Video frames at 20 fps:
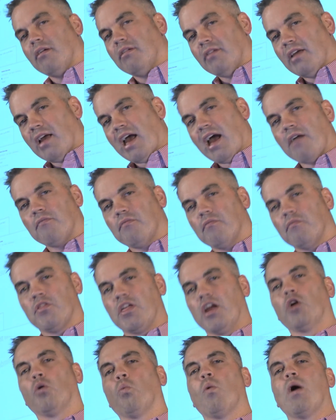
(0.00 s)
have
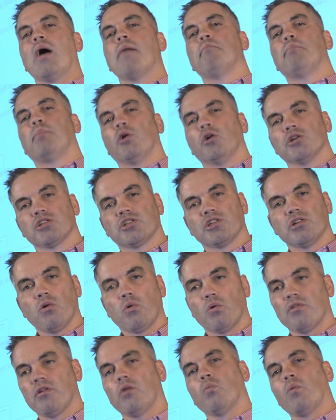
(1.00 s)
their web person or
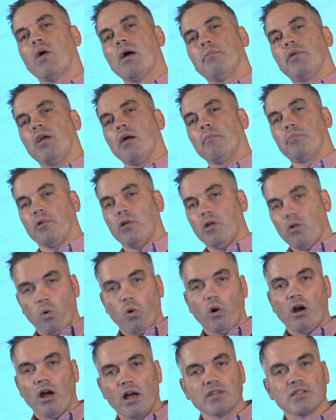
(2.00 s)
their web company,
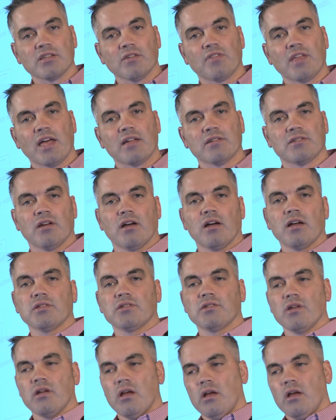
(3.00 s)
or us if that's us,